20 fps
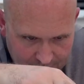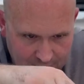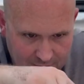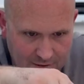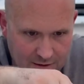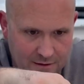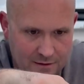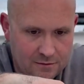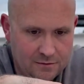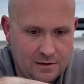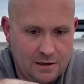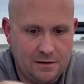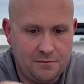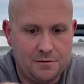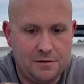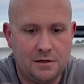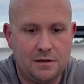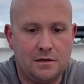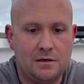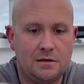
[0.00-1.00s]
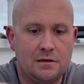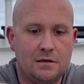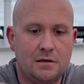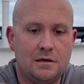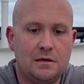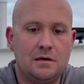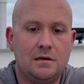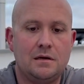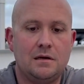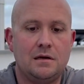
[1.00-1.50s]
and do that one again.
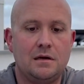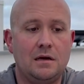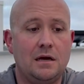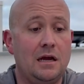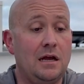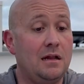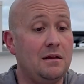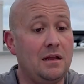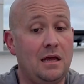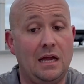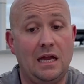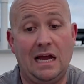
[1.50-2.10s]
And